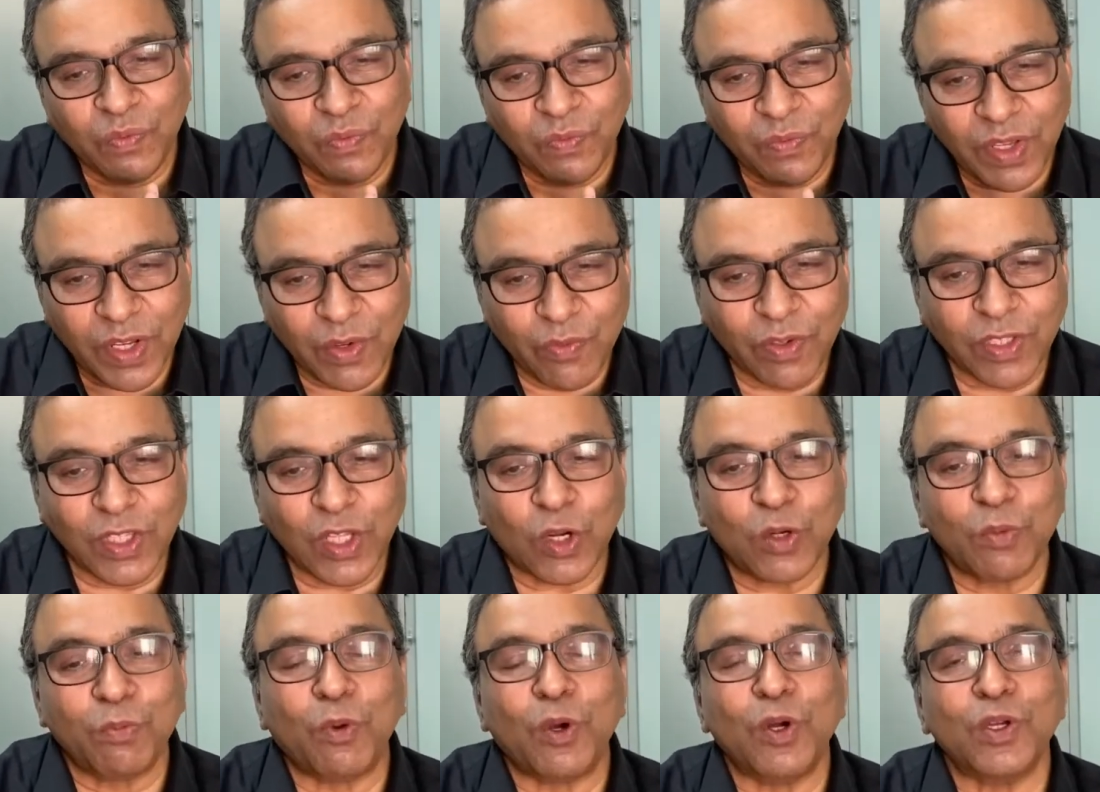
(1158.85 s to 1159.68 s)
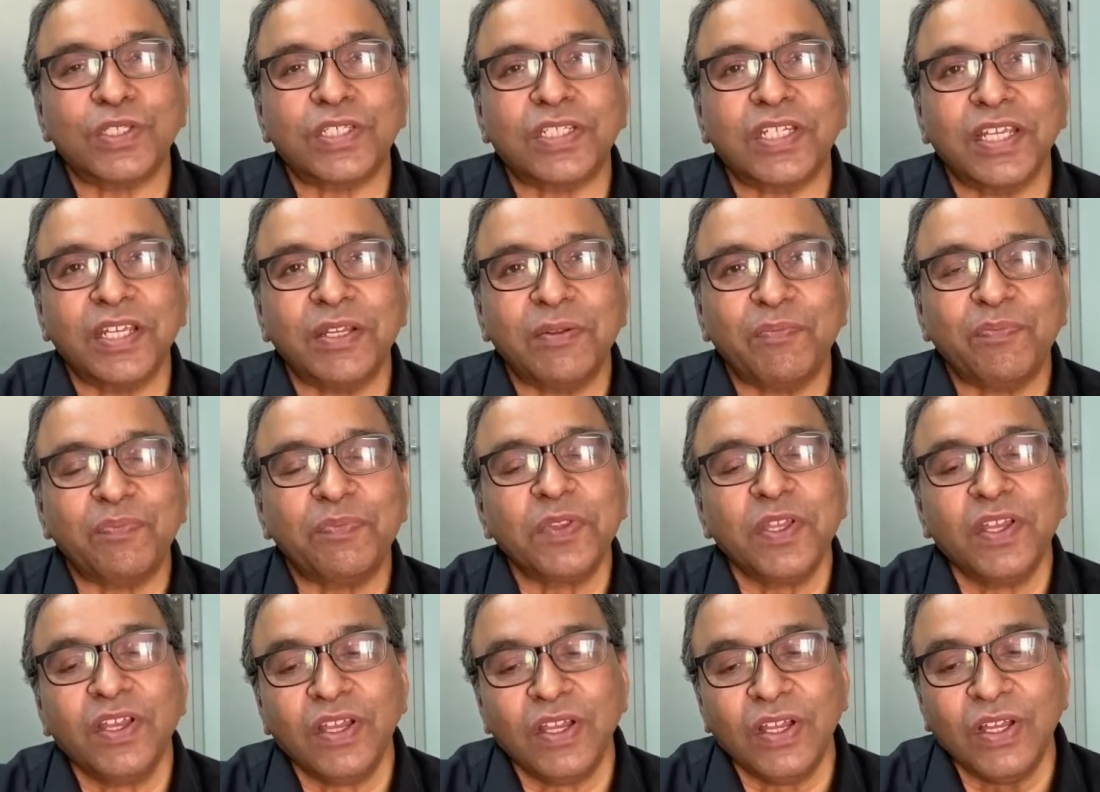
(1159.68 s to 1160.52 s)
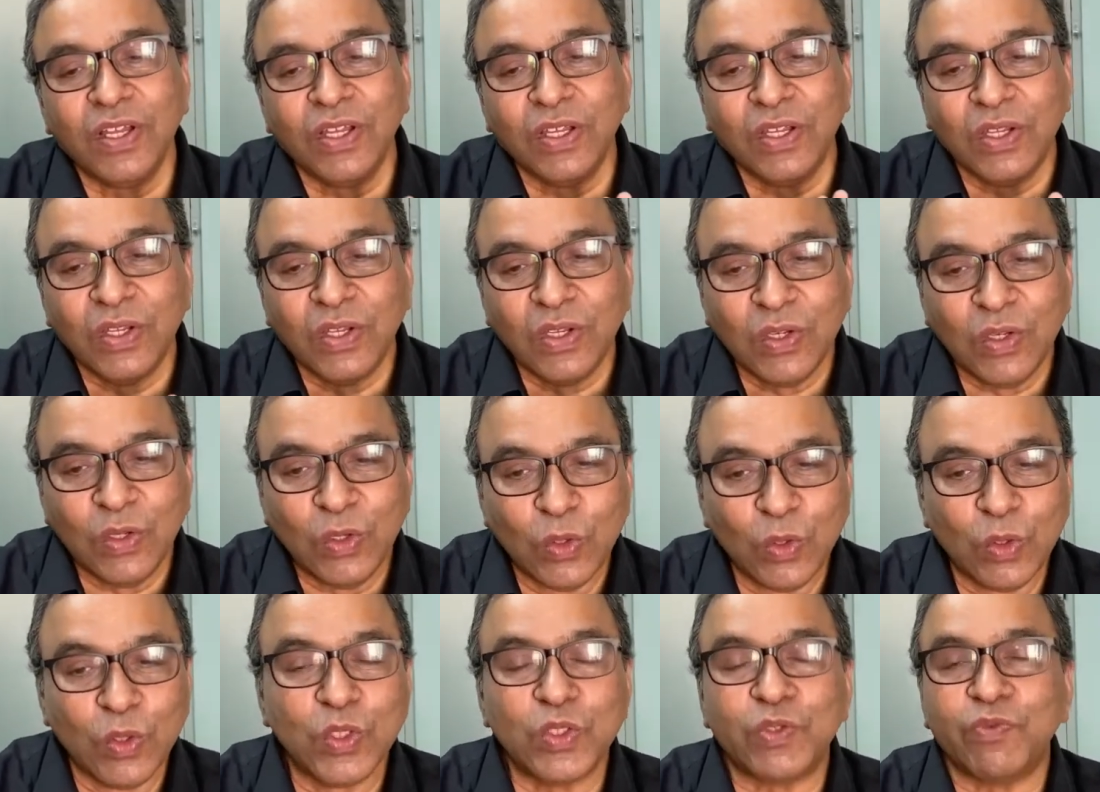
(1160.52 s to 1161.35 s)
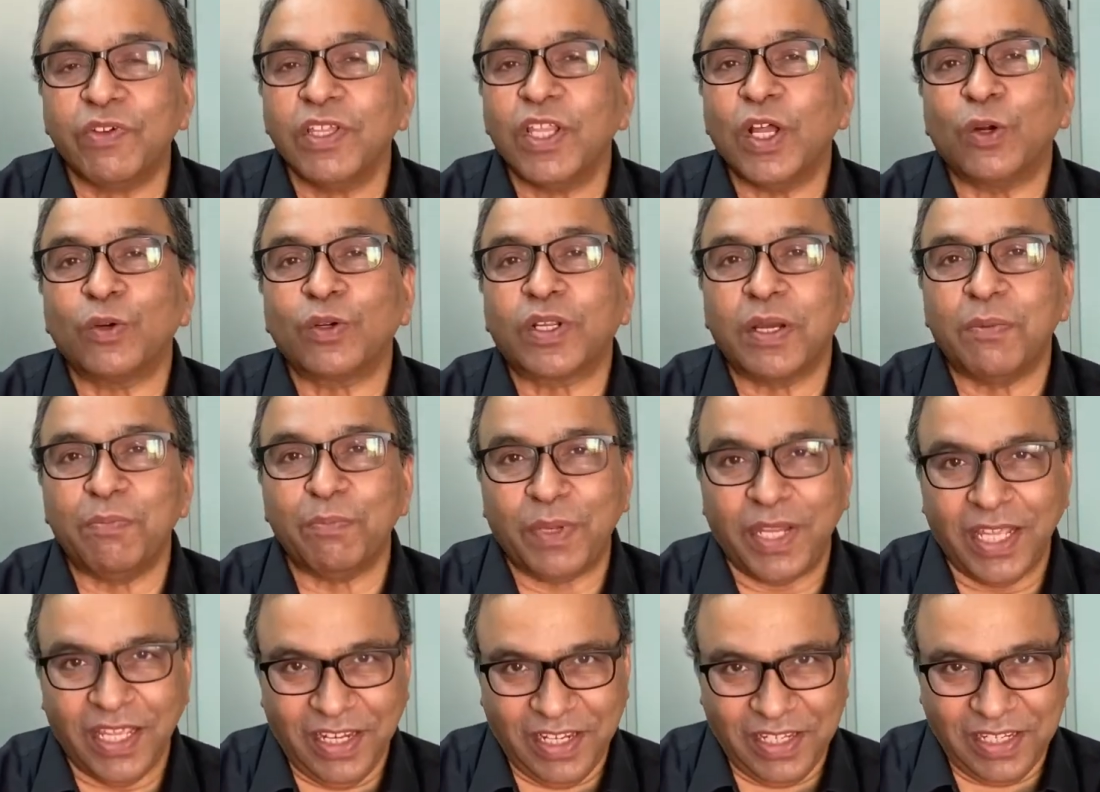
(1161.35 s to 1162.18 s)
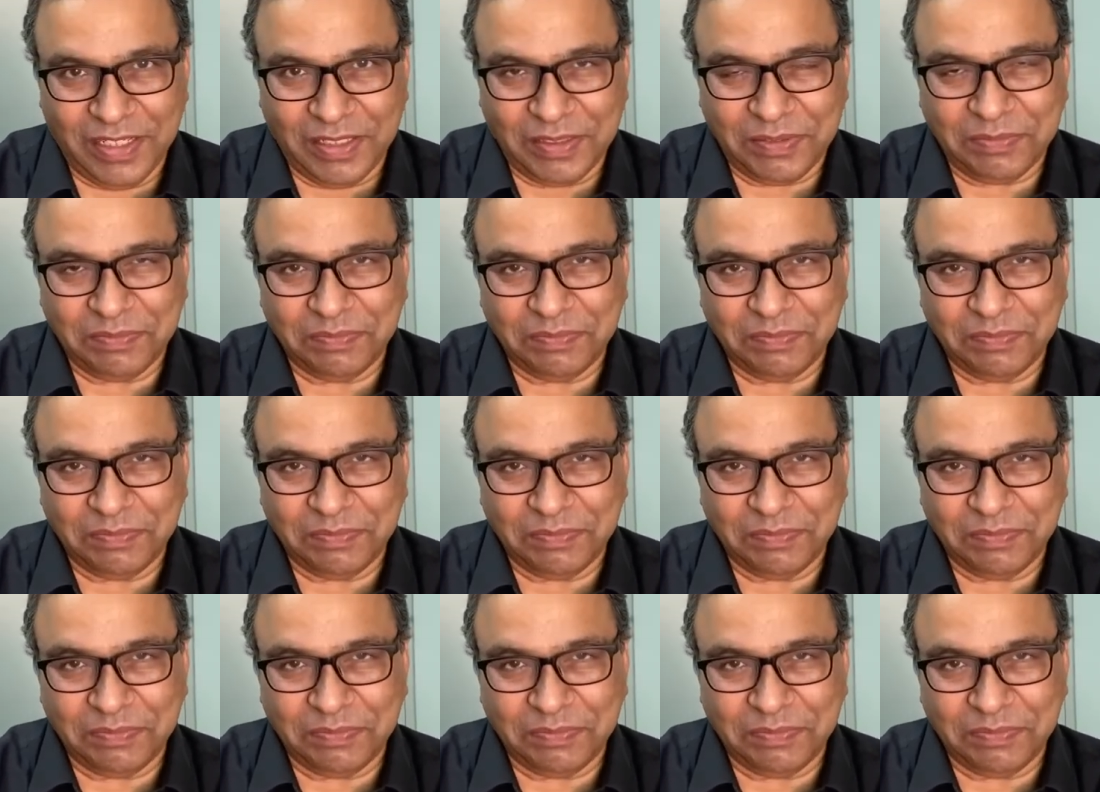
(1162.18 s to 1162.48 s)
win without boasting, lose without complaining.